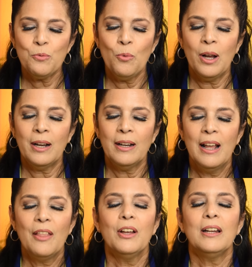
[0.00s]
one,
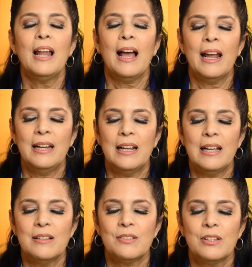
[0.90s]
the line
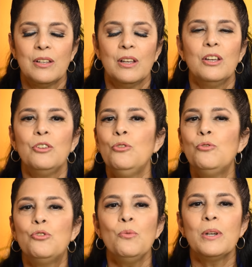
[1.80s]
is, you
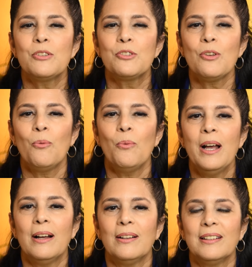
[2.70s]
do it so well.